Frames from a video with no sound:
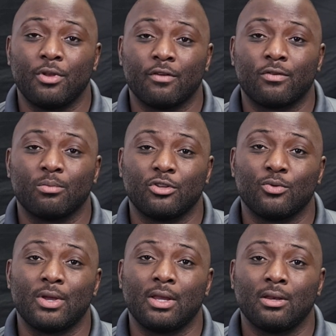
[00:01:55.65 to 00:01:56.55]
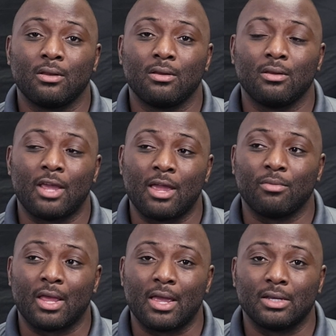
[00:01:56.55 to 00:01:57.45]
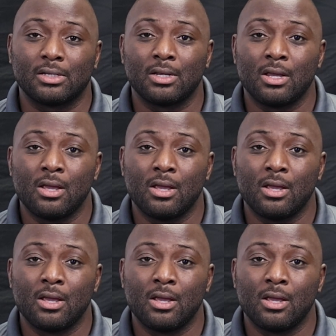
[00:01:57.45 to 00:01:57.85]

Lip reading: differ between game days?